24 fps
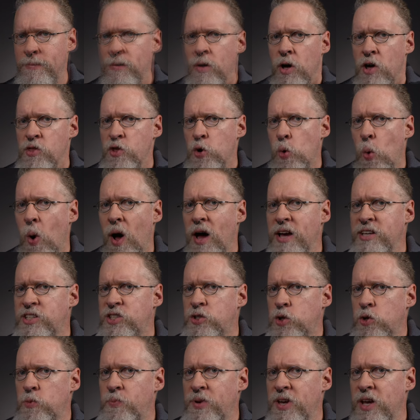
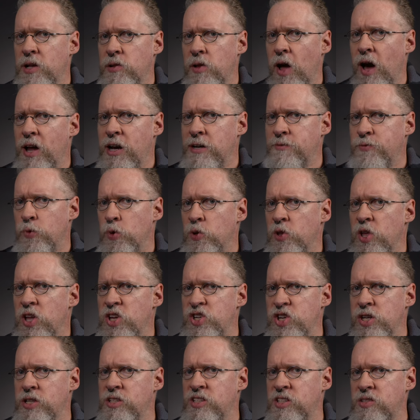Otherwise, there'd be a lot of
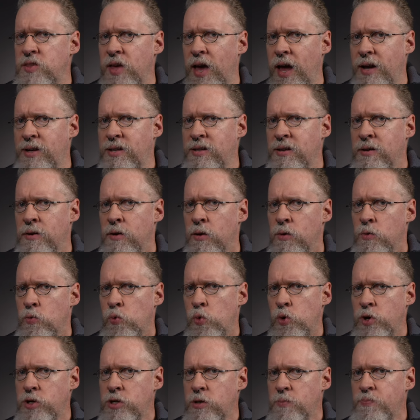religions that
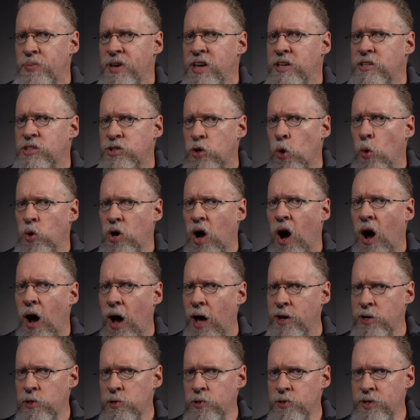wouldn't be so
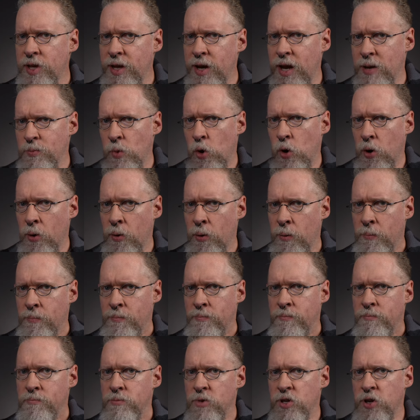coddled anymore,
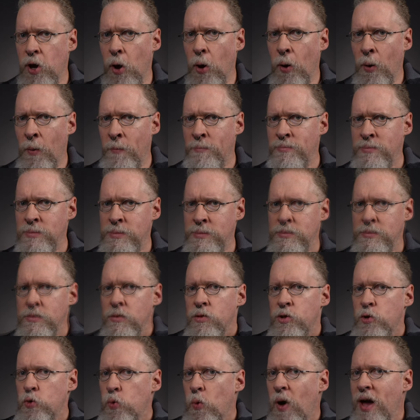you know?
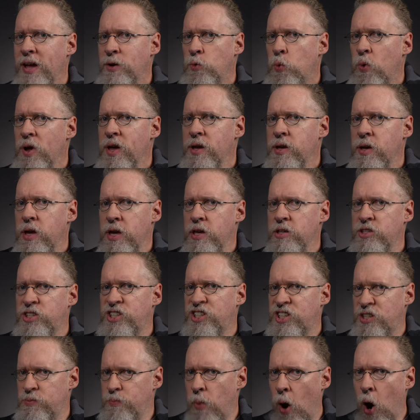The right wing is
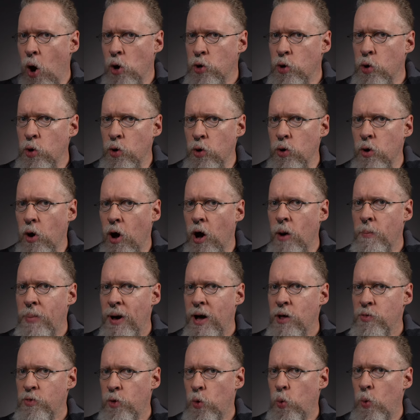smarter
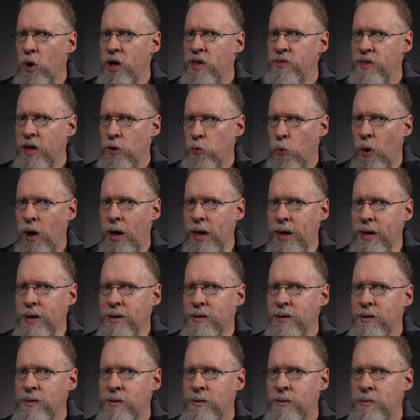about the way they
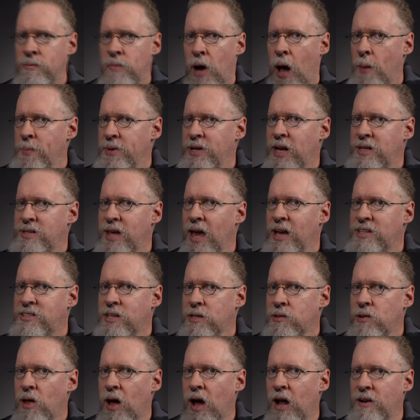riot. I mean, it takes
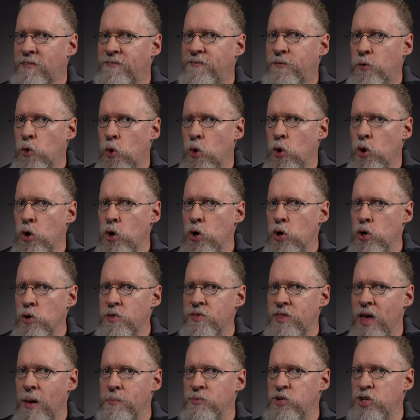a lot for
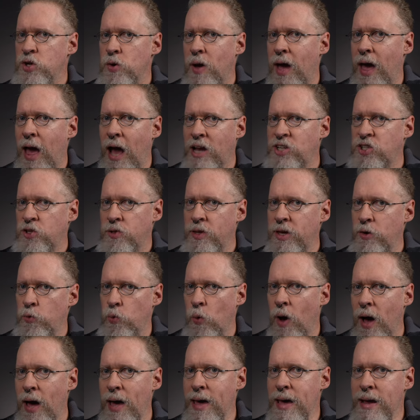them to actually
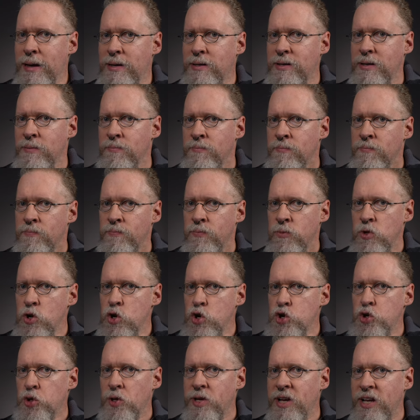riot.
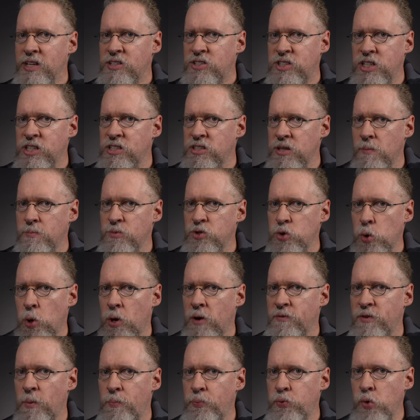Usually it's just some
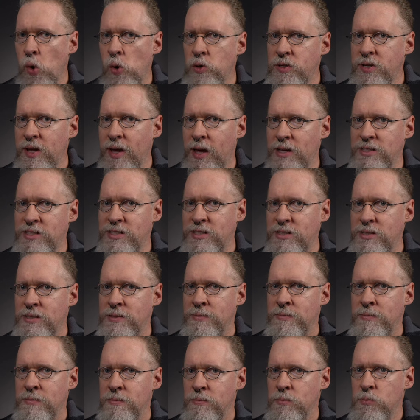sort of a protest.
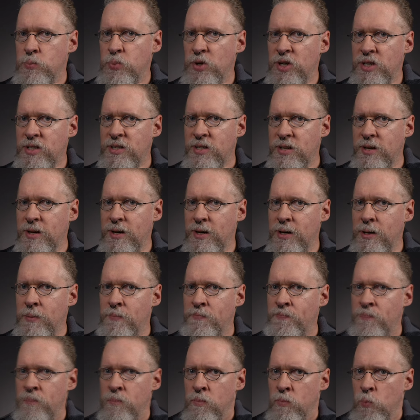But uh,
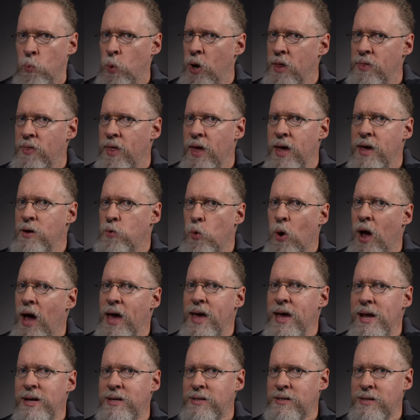when they
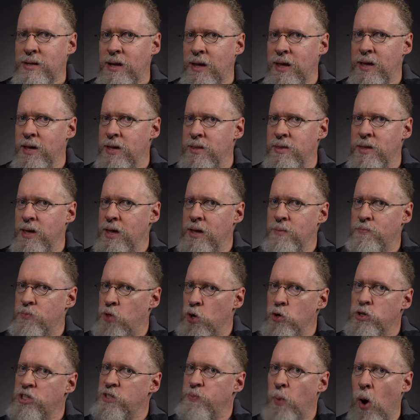riot, eh, they,
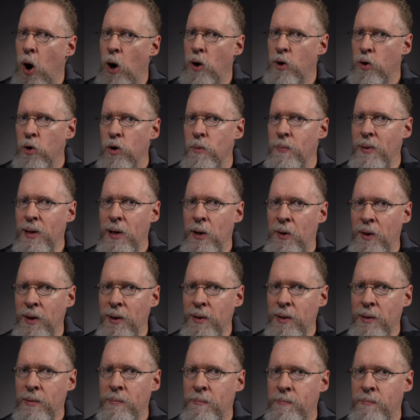they're smarter about it.